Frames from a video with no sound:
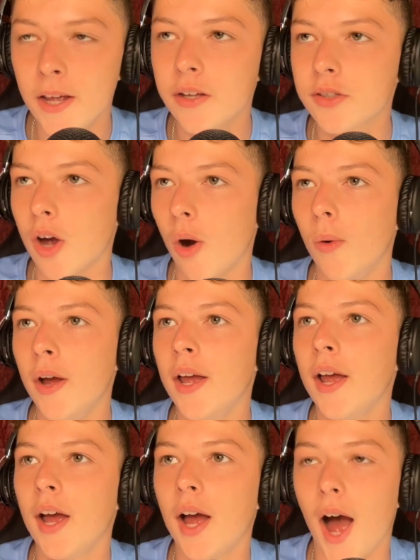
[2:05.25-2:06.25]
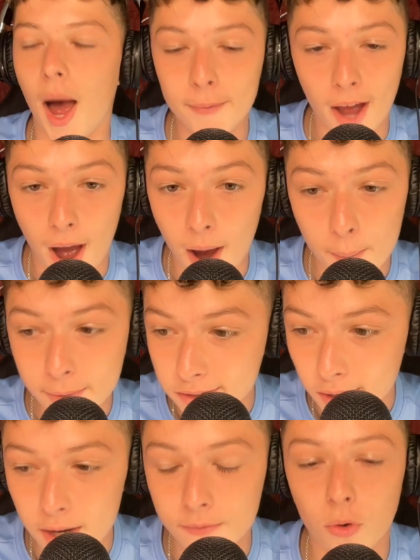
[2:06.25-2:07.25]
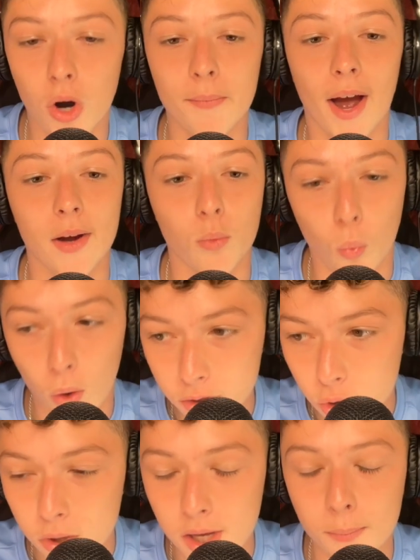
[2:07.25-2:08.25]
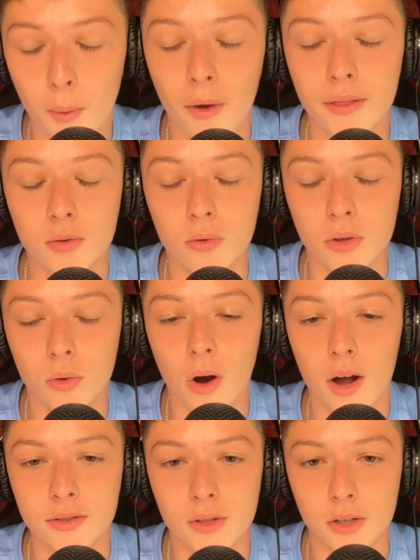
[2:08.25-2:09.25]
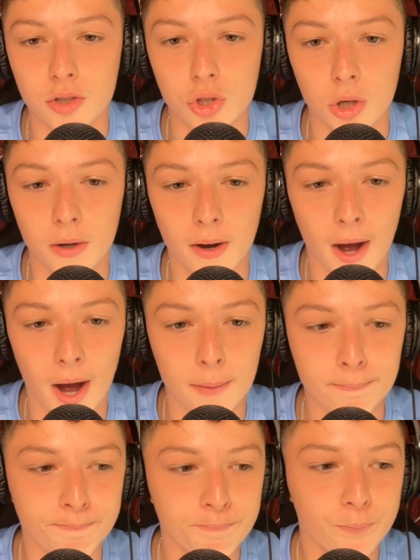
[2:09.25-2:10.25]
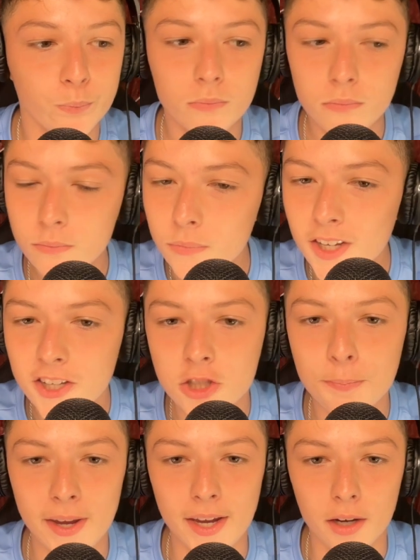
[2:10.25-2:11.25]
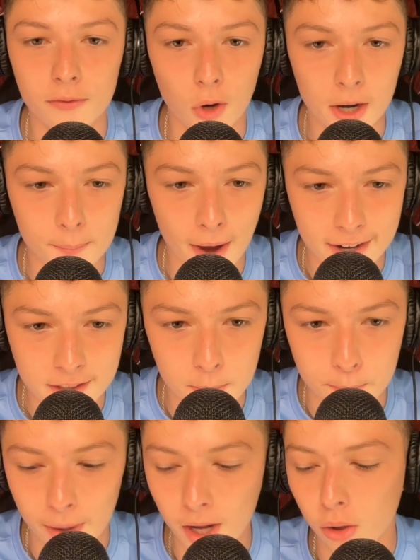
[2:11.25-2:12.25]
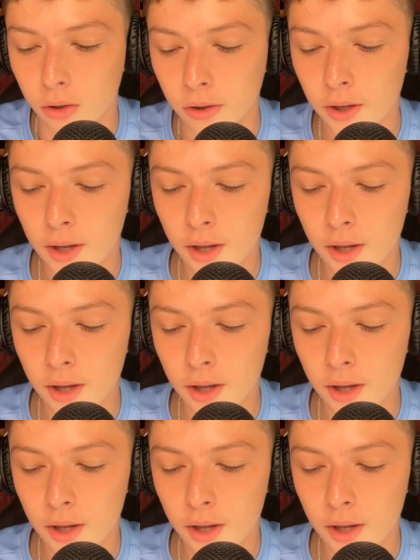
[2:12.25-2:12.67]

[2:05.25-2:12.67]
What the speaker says: So I'm excited for him. I want to keep him on the roster this year. Speaking of running backs, Bill